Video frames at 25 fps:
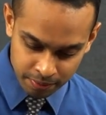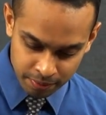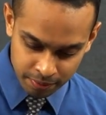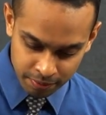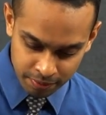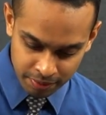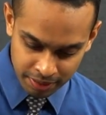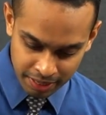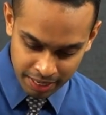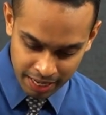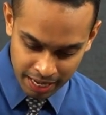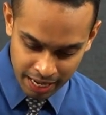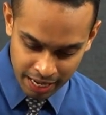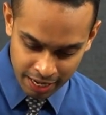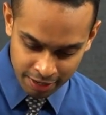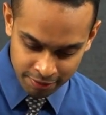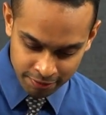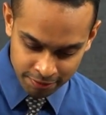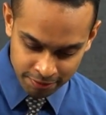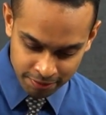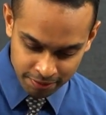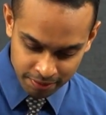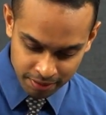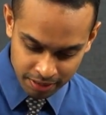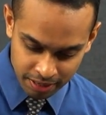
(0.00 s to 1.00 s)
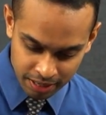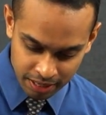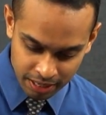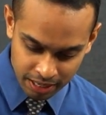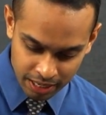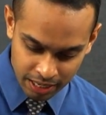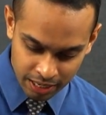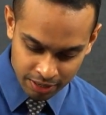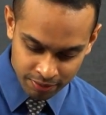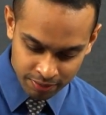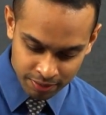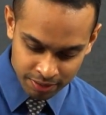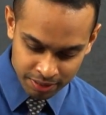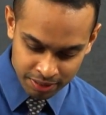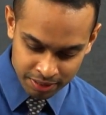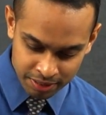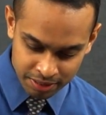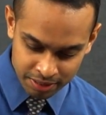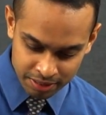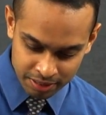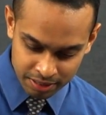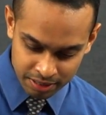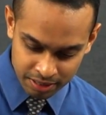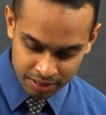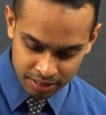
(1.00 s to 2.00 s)
we have our
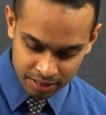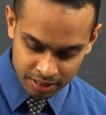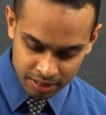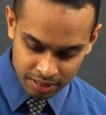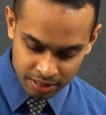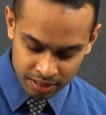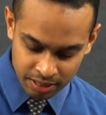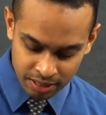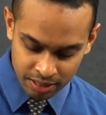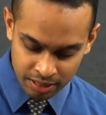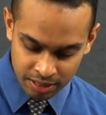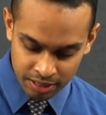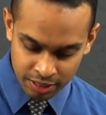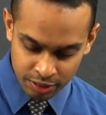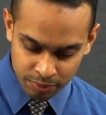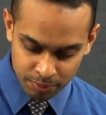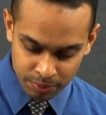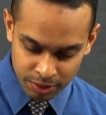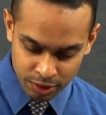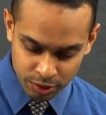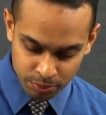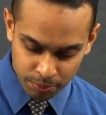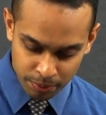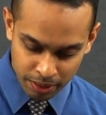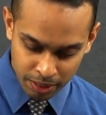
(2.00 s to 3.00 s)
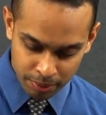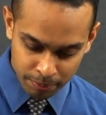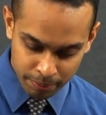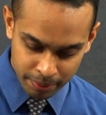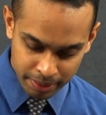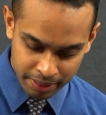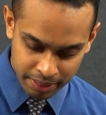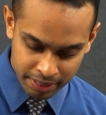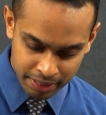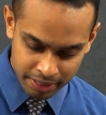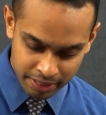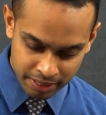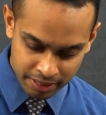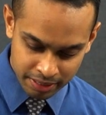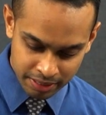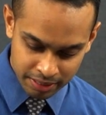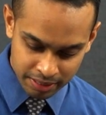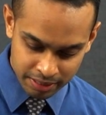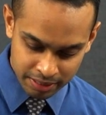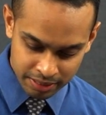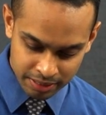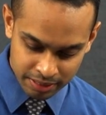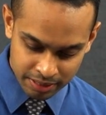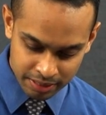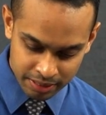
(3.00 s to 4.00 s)
litmus paper here.
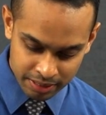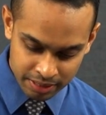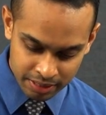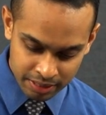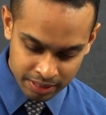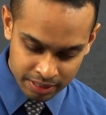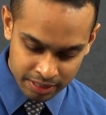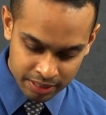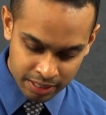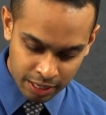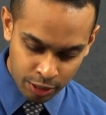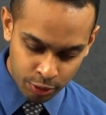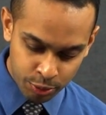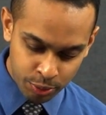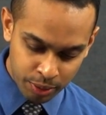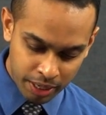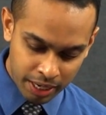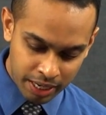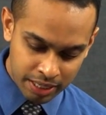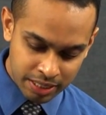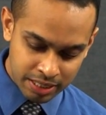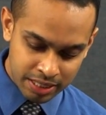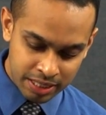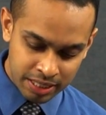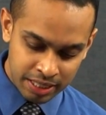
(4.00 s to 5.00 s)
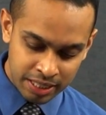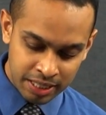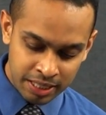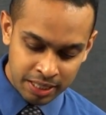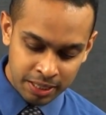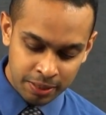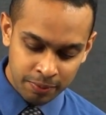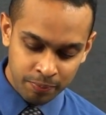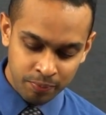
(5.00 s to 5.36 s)
Now you can see